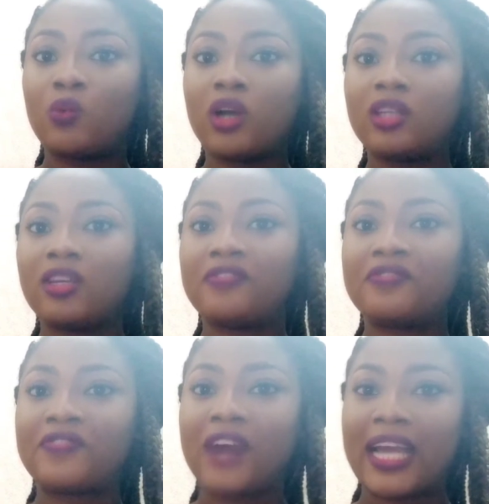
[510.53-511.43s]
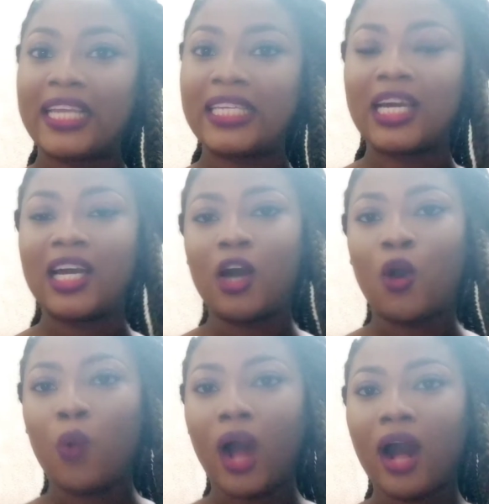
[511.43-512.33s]
word fine,
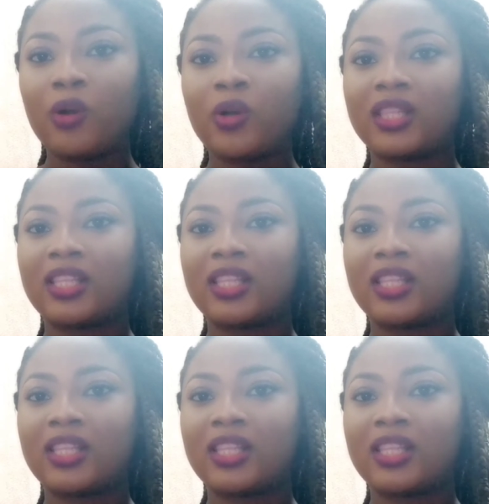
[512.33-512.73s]
while